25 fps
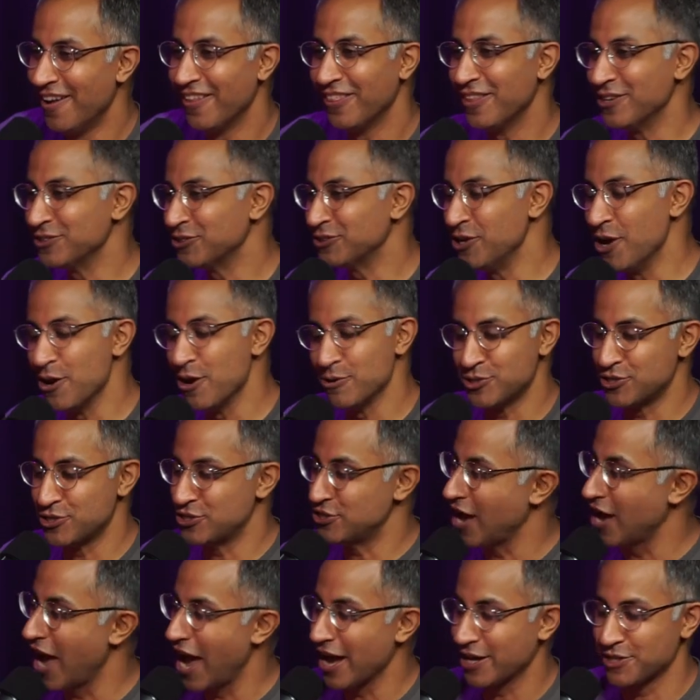there's no
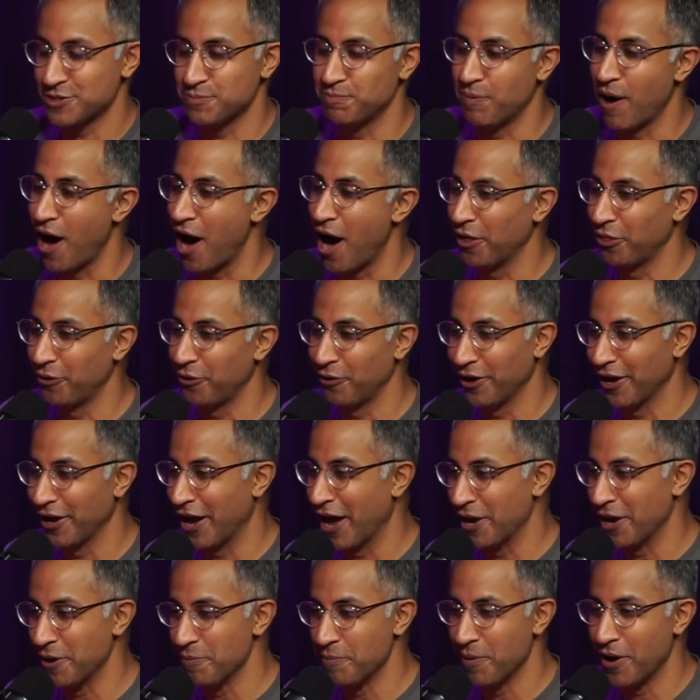sex bothering
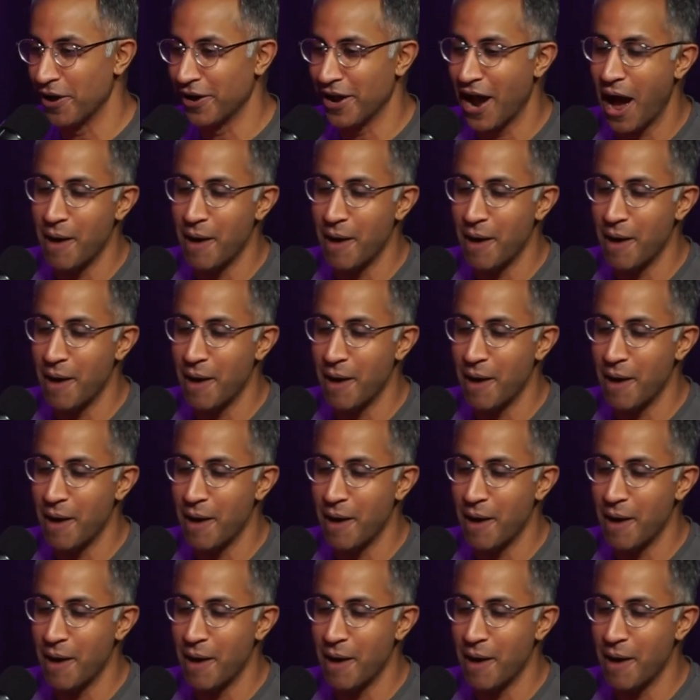anybody.